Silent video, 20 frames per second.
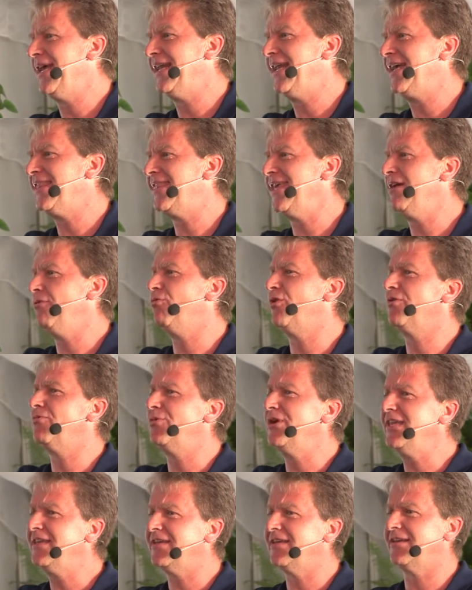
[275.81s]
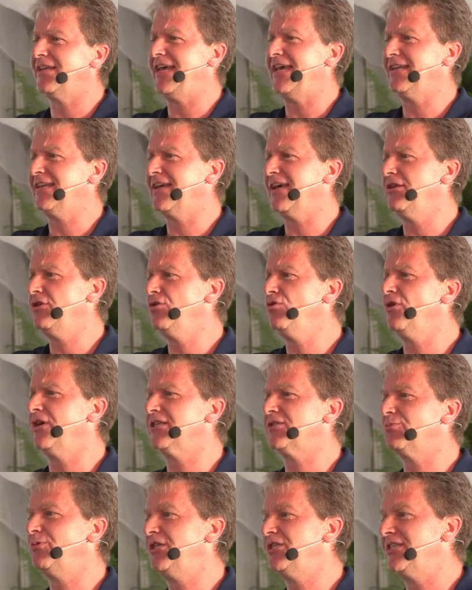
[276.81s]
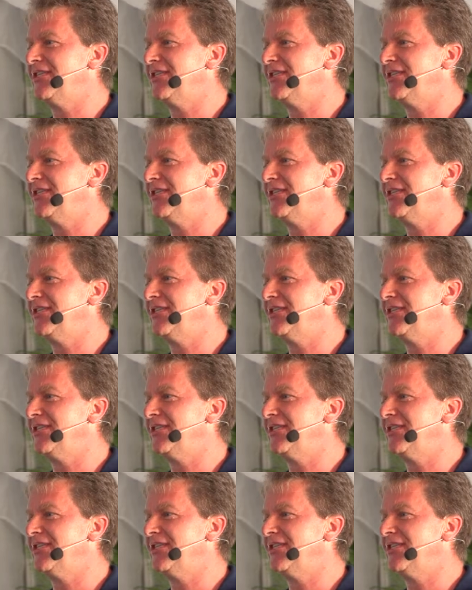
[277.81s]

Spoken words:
And I think what we did at Cayuga is we